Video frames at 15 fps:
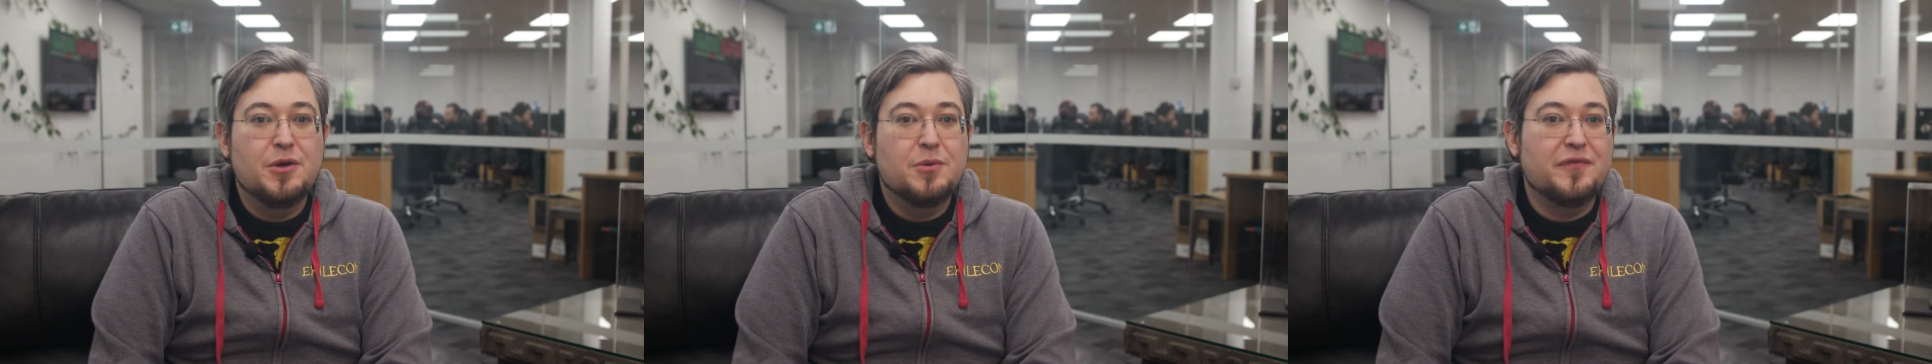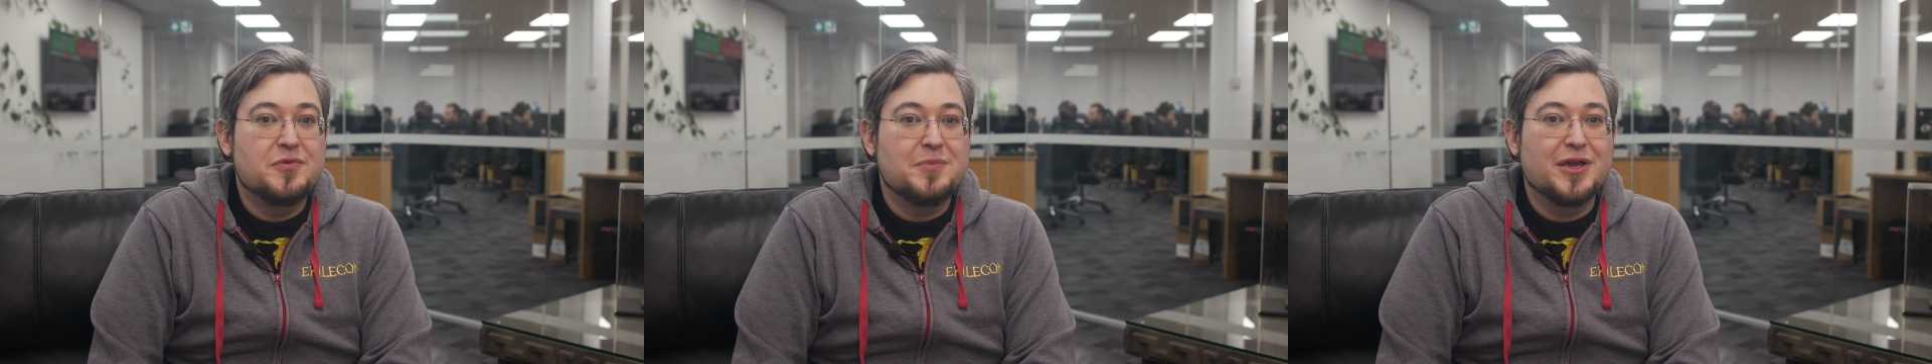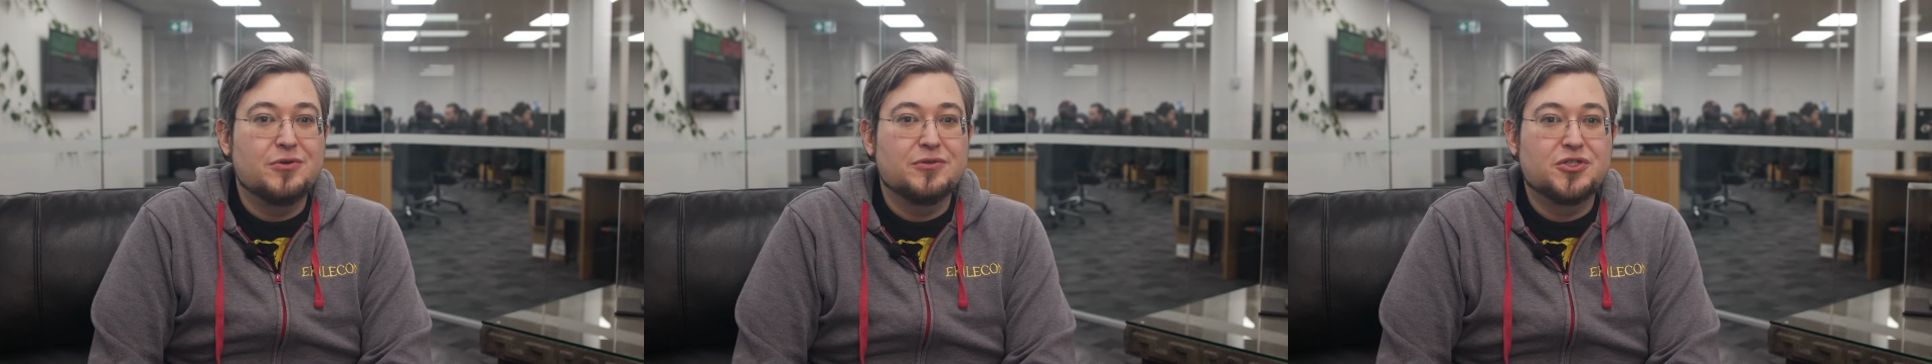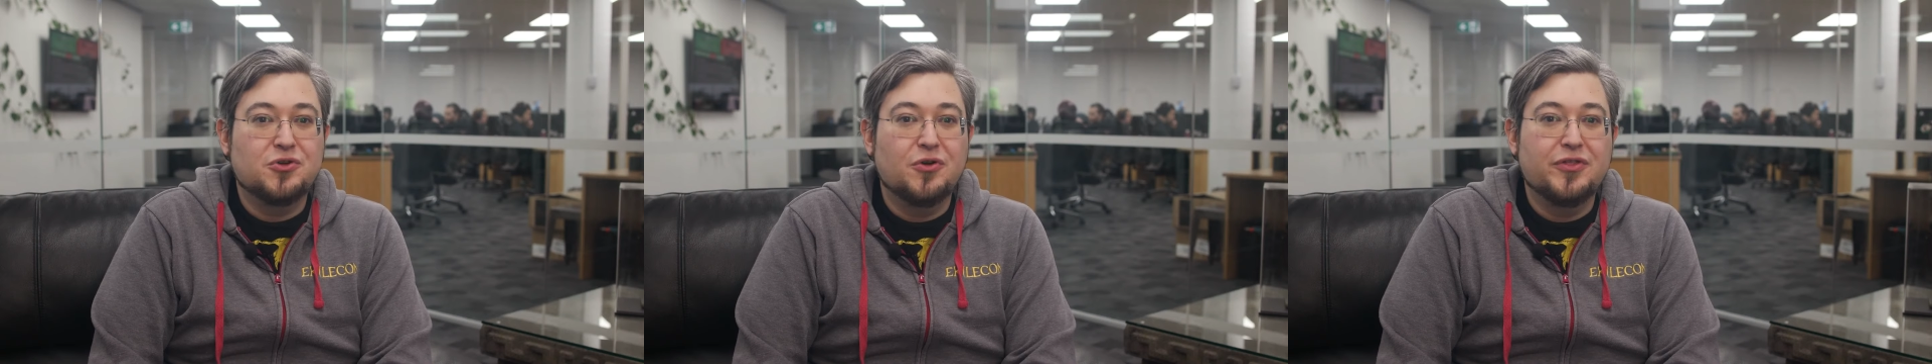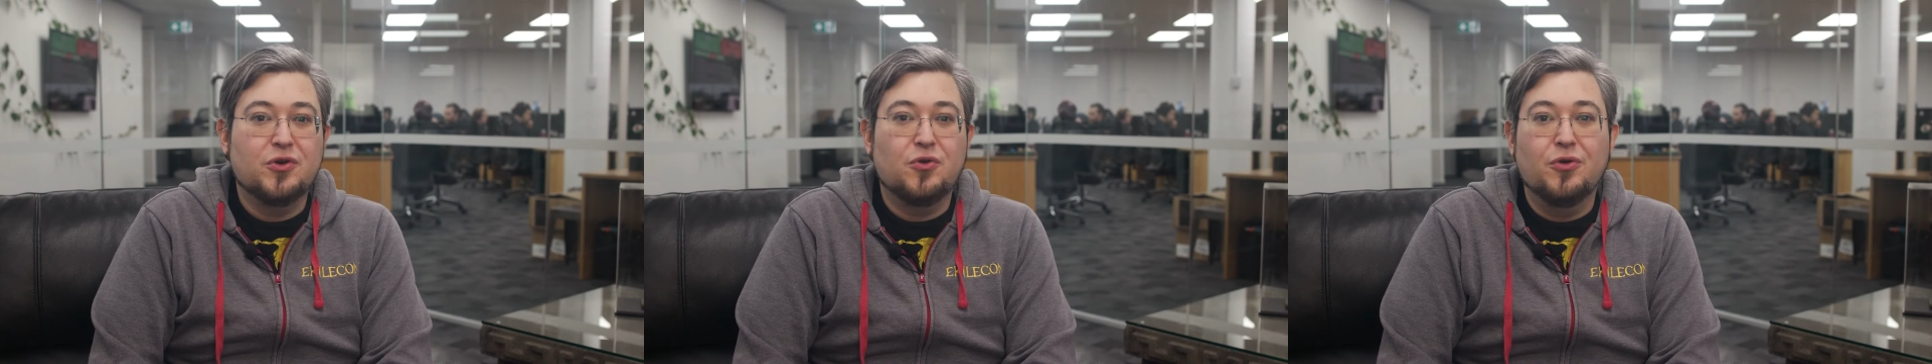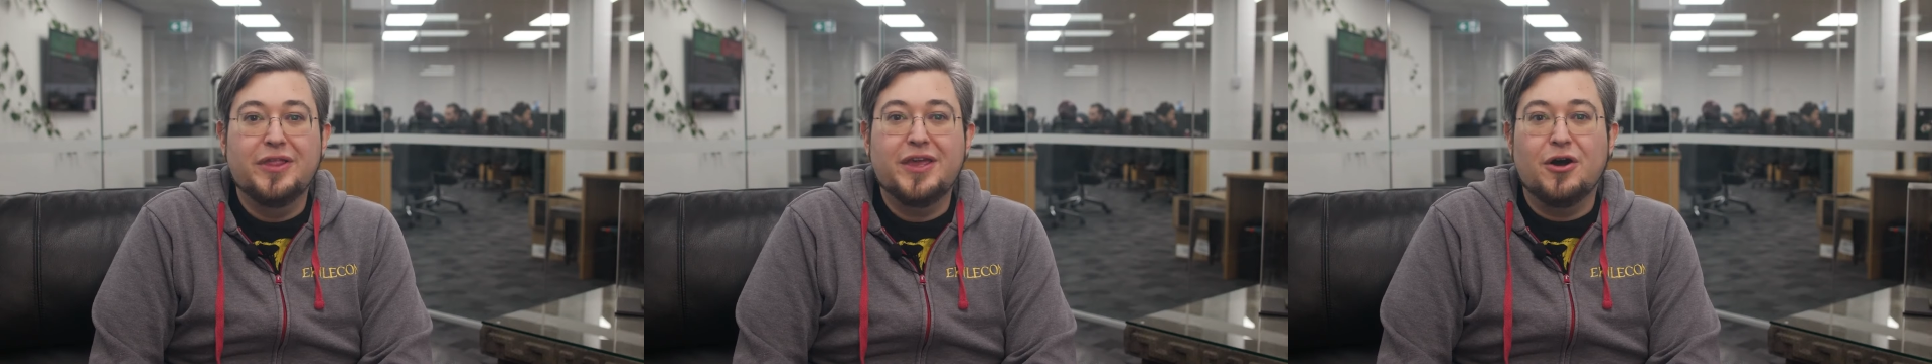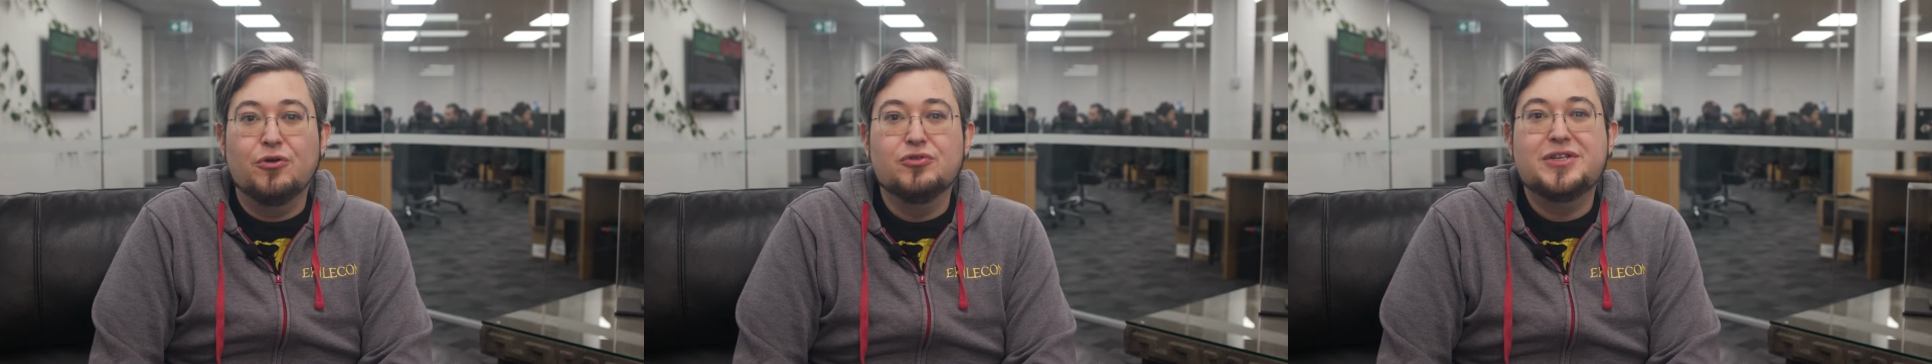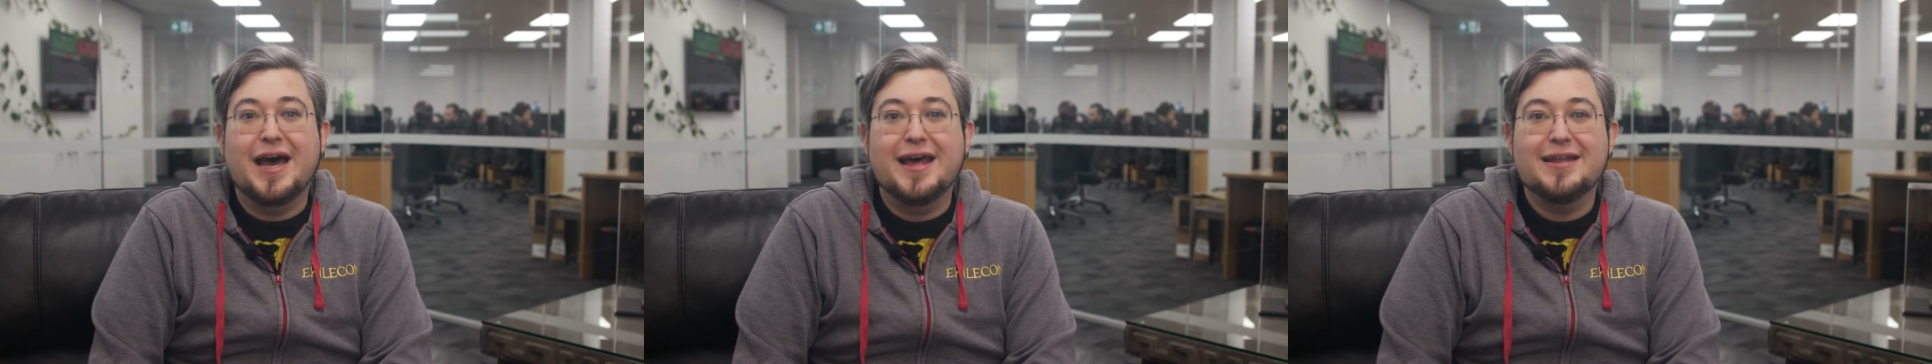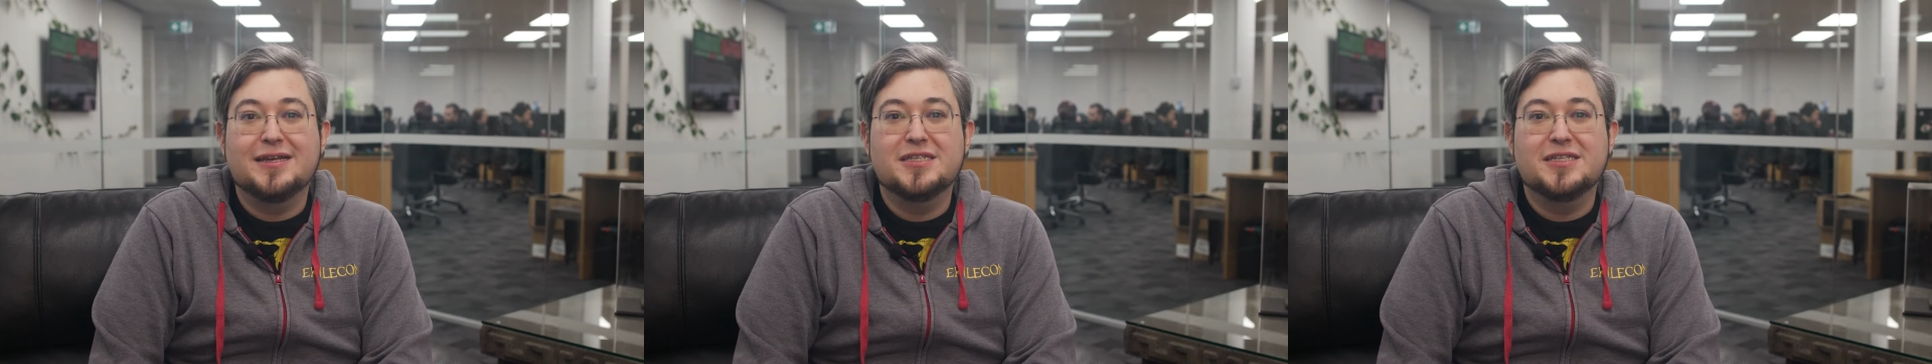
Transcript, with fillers: we have to make sure that all the old data